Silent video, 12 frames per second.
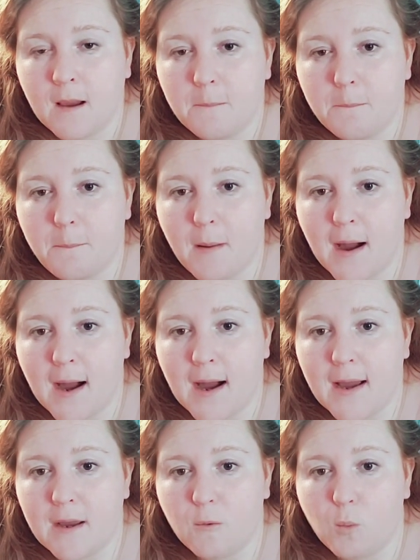
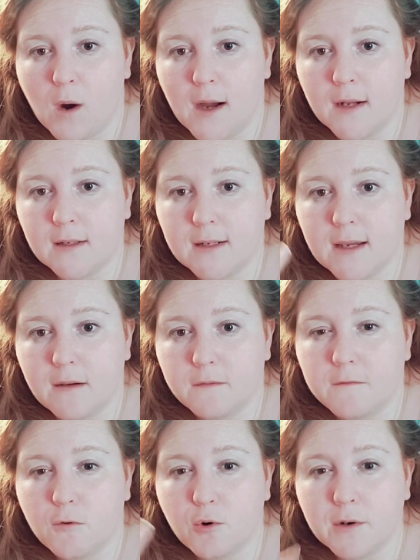buy one get
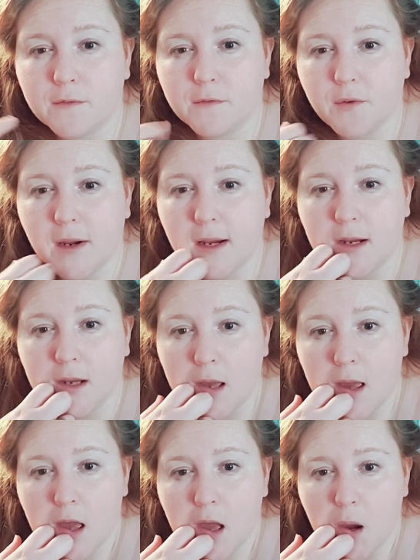4 free,
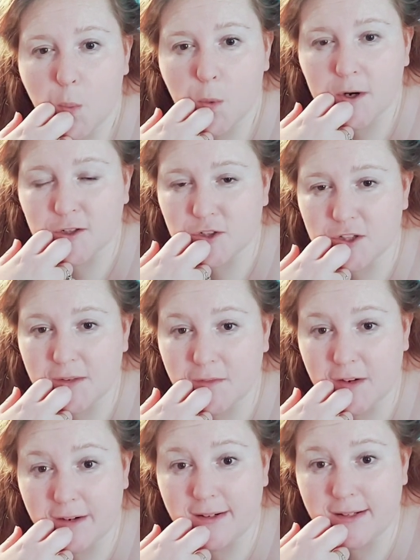which the
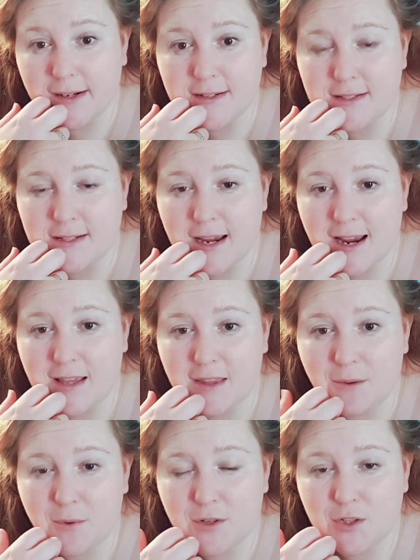very next day they
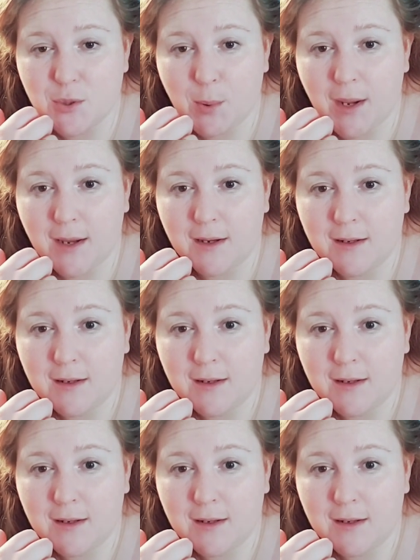were doing